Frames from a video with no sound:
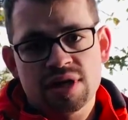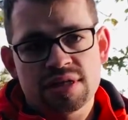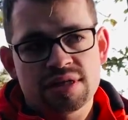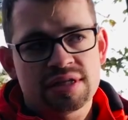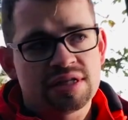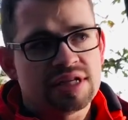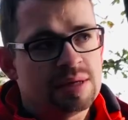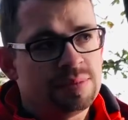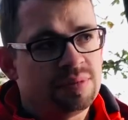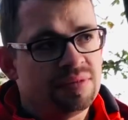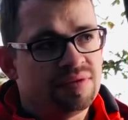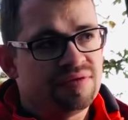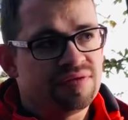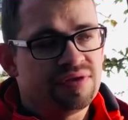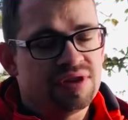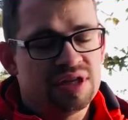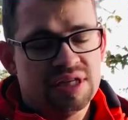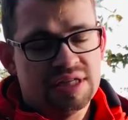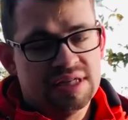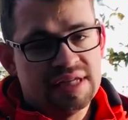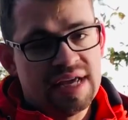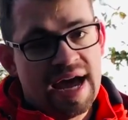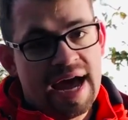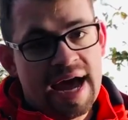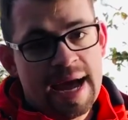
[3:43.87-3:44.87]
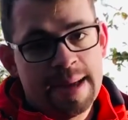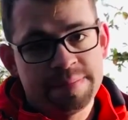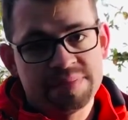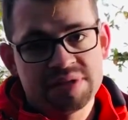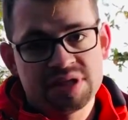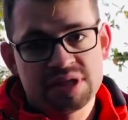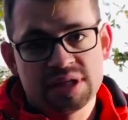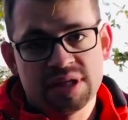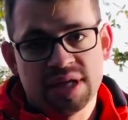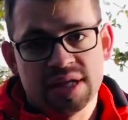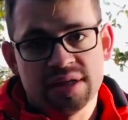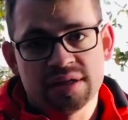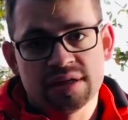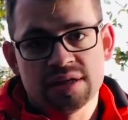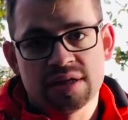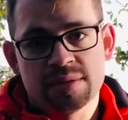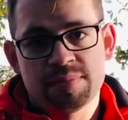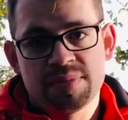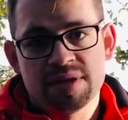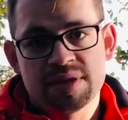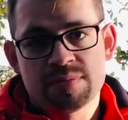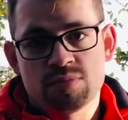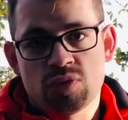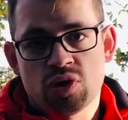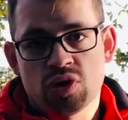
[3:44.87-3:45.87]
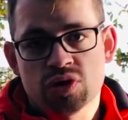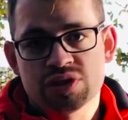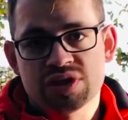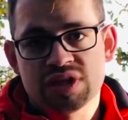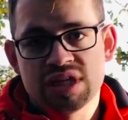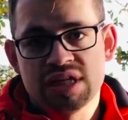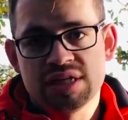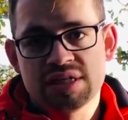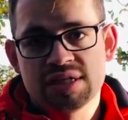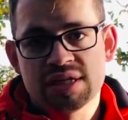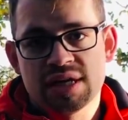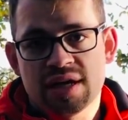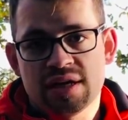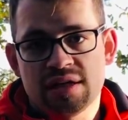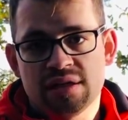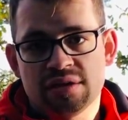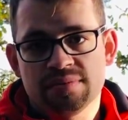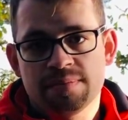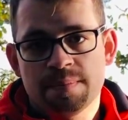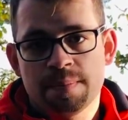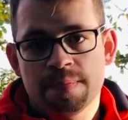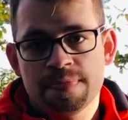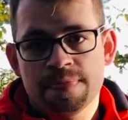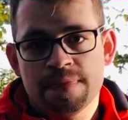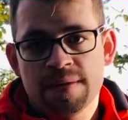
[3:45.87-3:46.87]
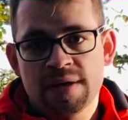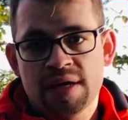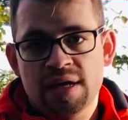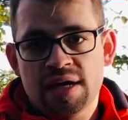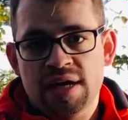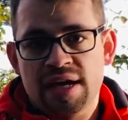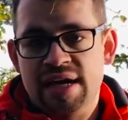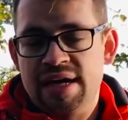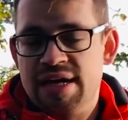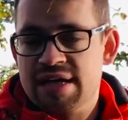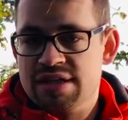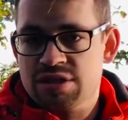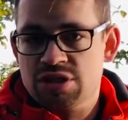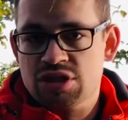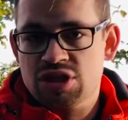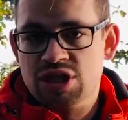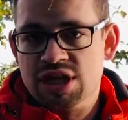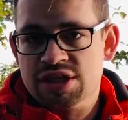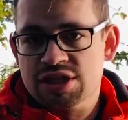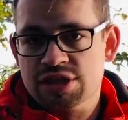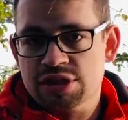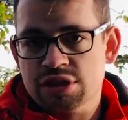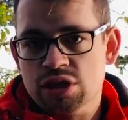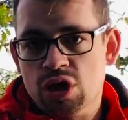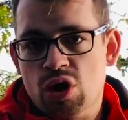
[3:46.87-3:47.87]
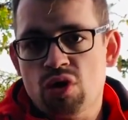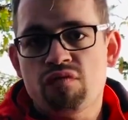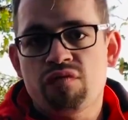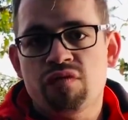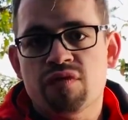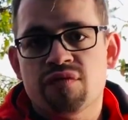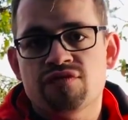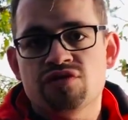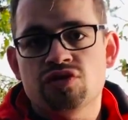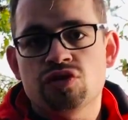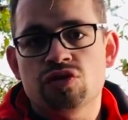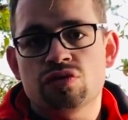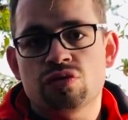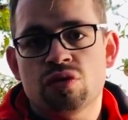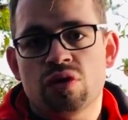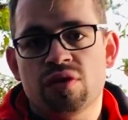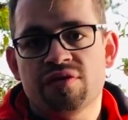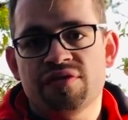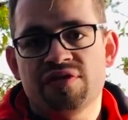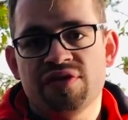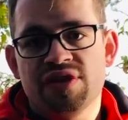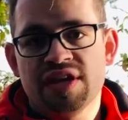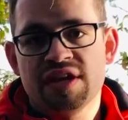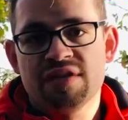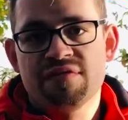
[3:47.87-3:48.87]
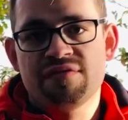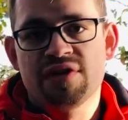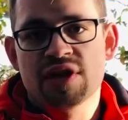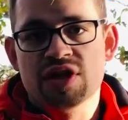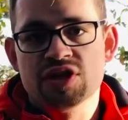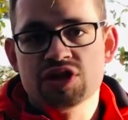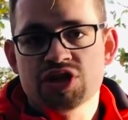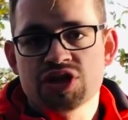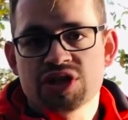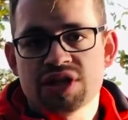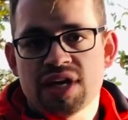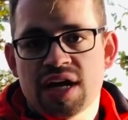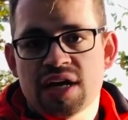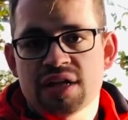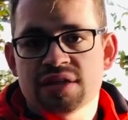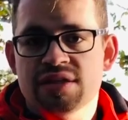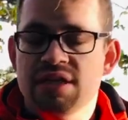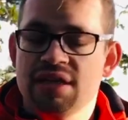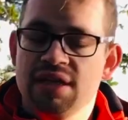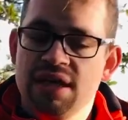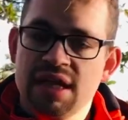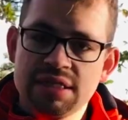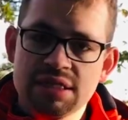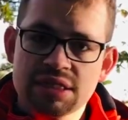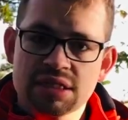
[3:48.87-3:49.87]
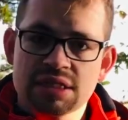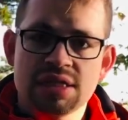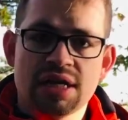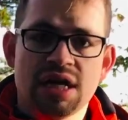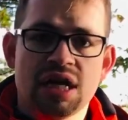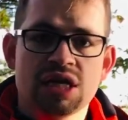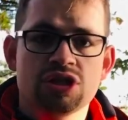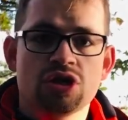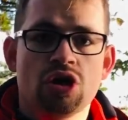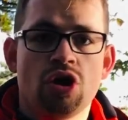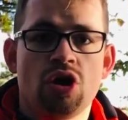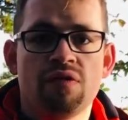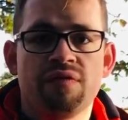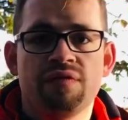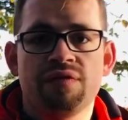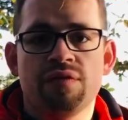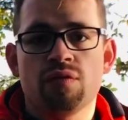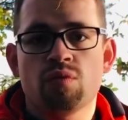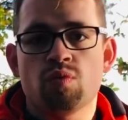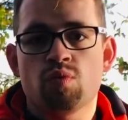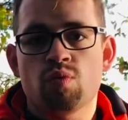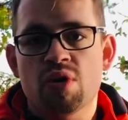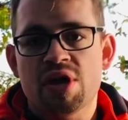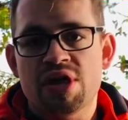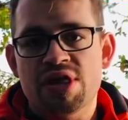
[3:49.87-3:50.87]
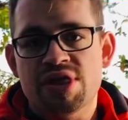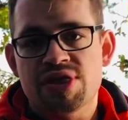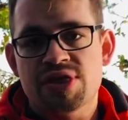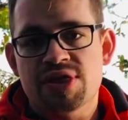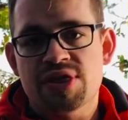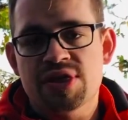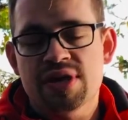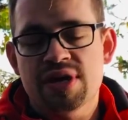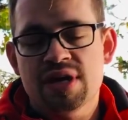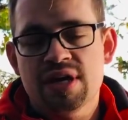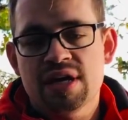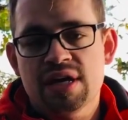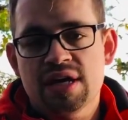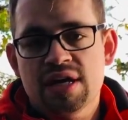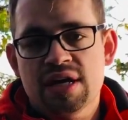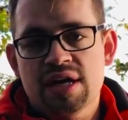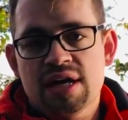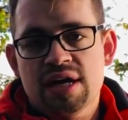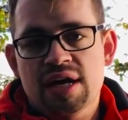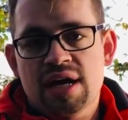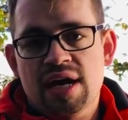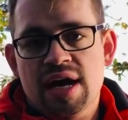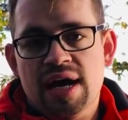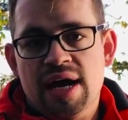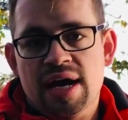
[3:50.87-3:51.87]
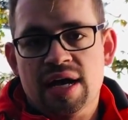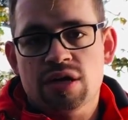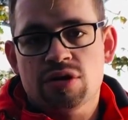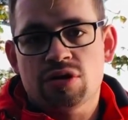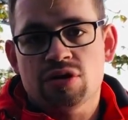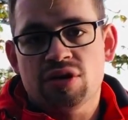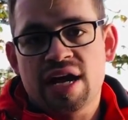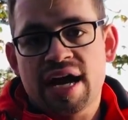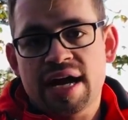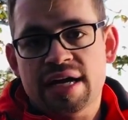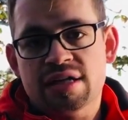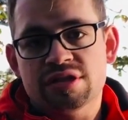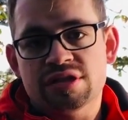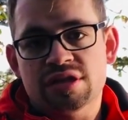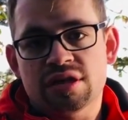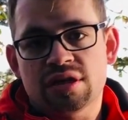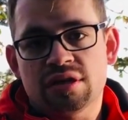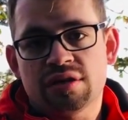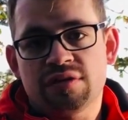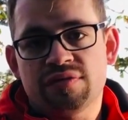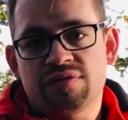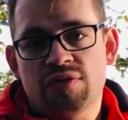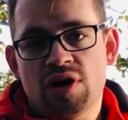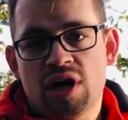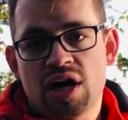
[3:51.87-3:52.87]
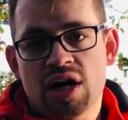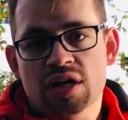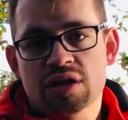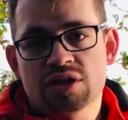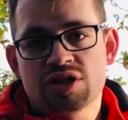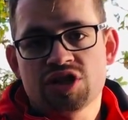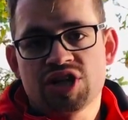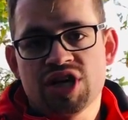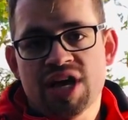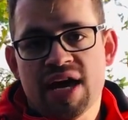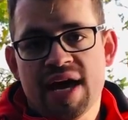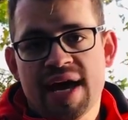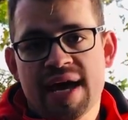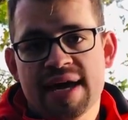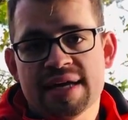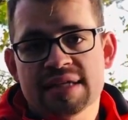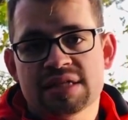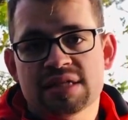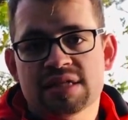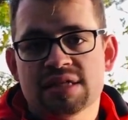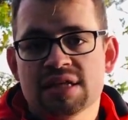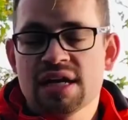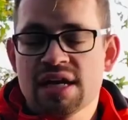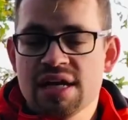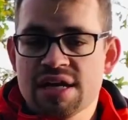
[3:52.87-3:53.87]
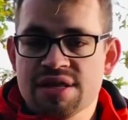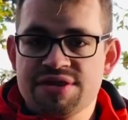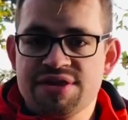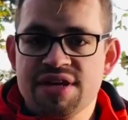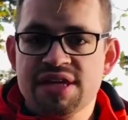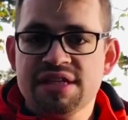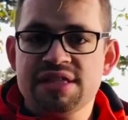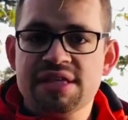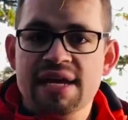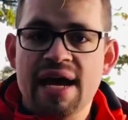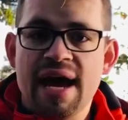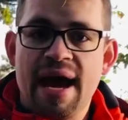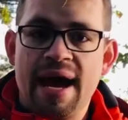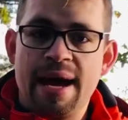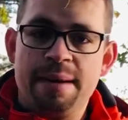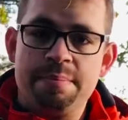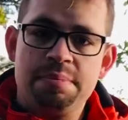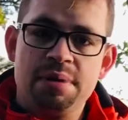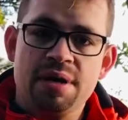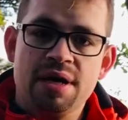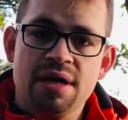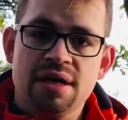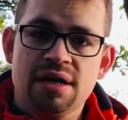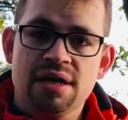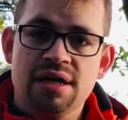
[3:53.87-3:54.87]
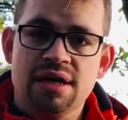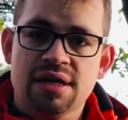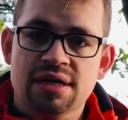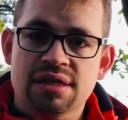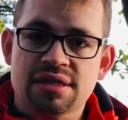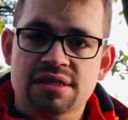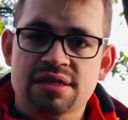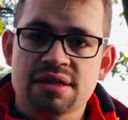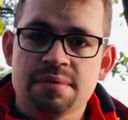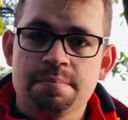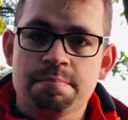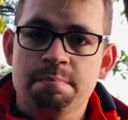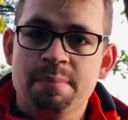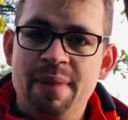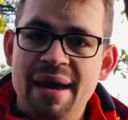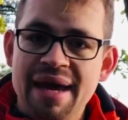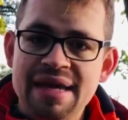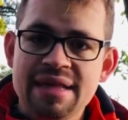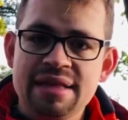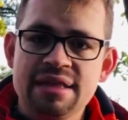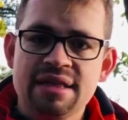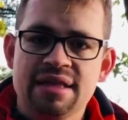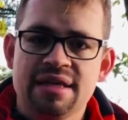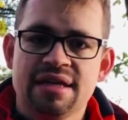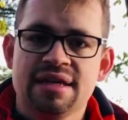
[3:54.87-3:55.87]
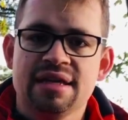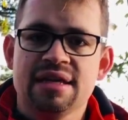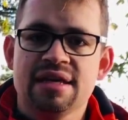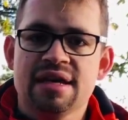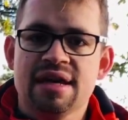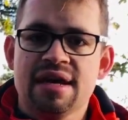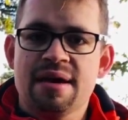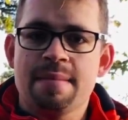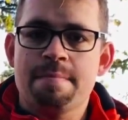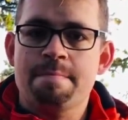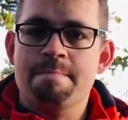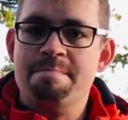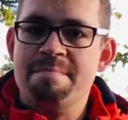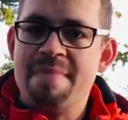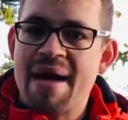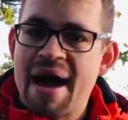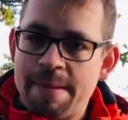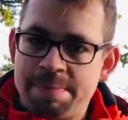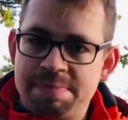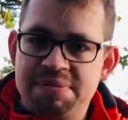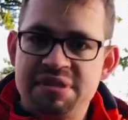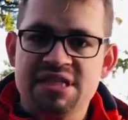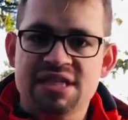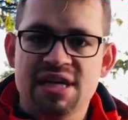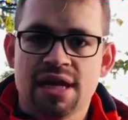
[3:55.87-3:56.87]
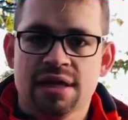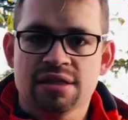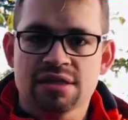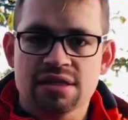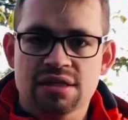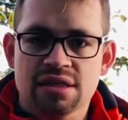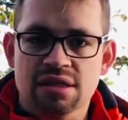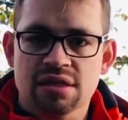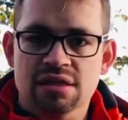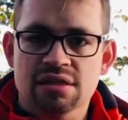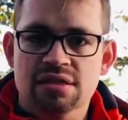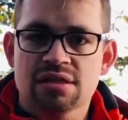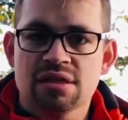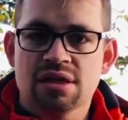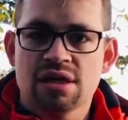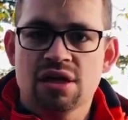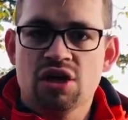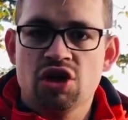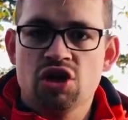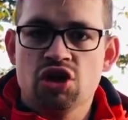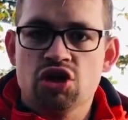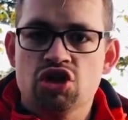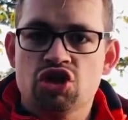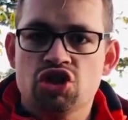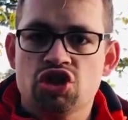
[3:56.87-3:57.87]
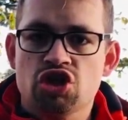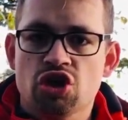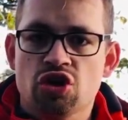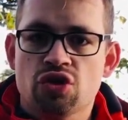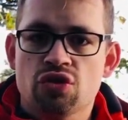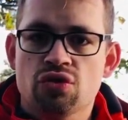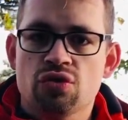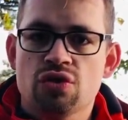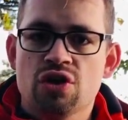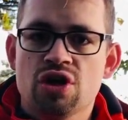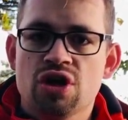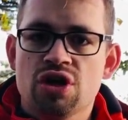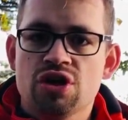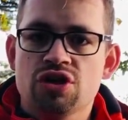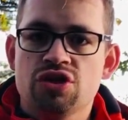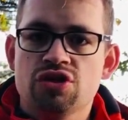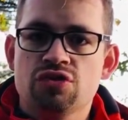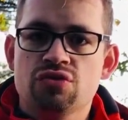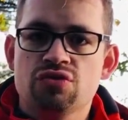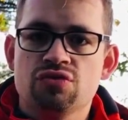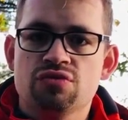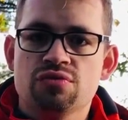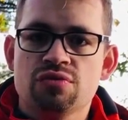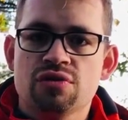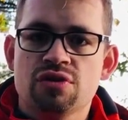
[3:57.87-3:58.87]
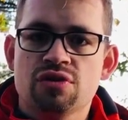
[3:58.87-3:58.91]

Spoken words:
some of these apps then in a bit more detail. And it's just an overview of the functionality. Let's start off with Collector for ArcGIS. This app is mainly map-centered. So you